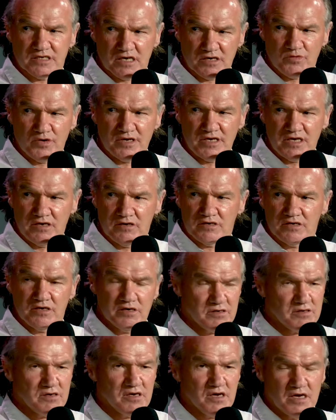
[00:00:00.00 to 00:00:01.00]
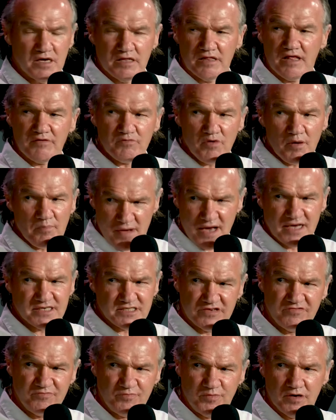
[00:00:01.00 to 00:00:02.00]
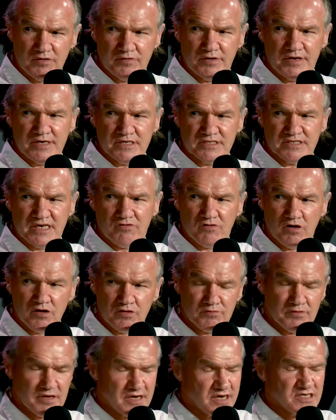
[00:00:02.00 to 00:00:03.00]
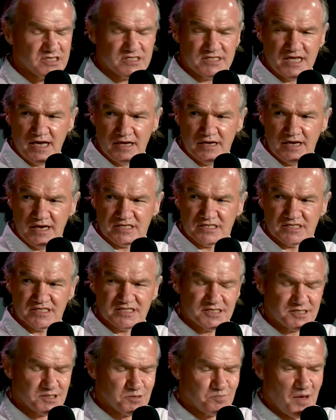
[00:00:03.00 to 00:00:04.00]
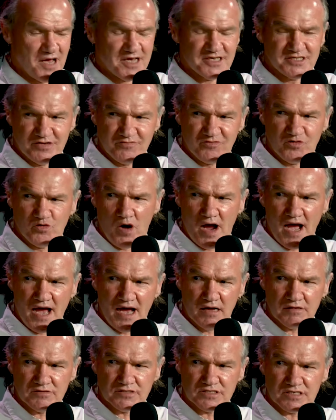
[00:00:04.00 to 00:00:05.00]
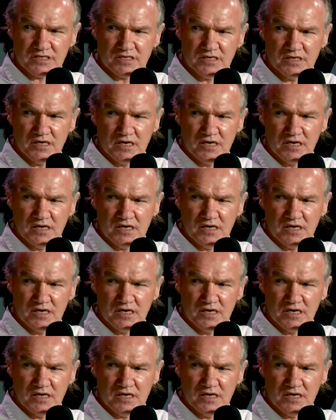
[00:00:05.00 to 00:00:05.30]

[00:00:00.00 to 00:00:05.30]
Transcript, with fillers: Like when you you they were massive buildings. They were on extent expansion. Grounds.